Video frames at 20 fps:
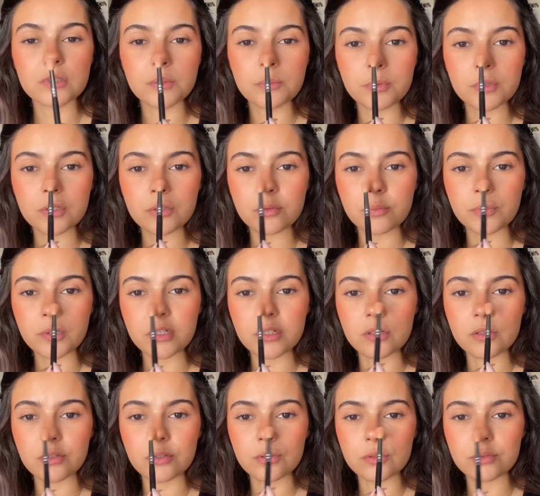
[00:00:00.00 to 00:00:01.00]
put it on my
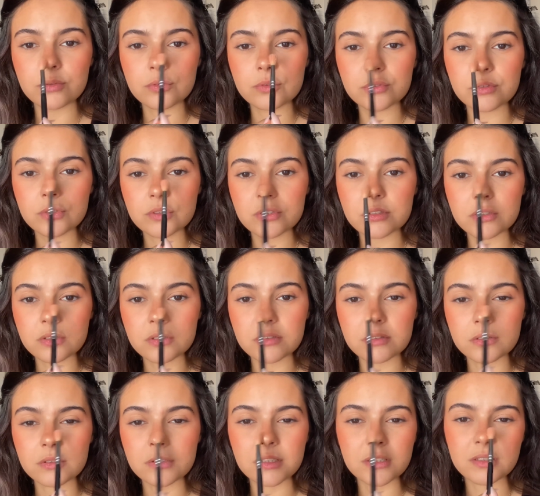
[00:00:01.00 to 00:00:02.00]
nose.
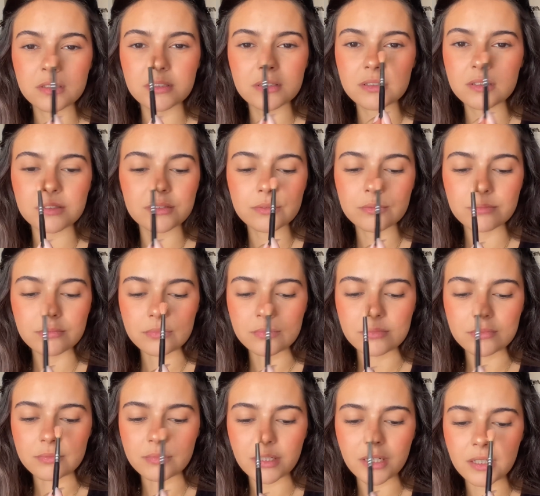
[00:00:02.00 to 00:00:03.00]
And this,
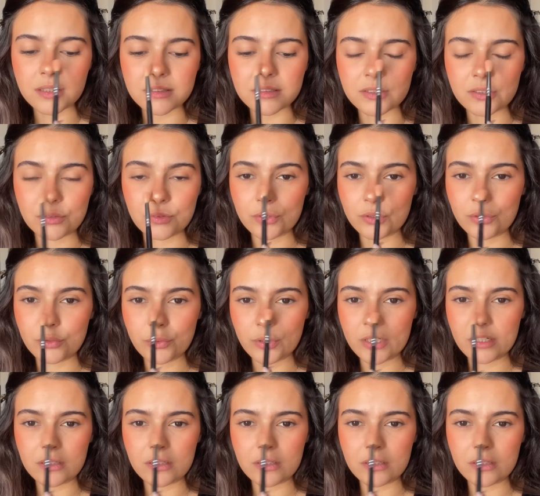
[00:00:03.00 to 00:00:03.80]
I still do it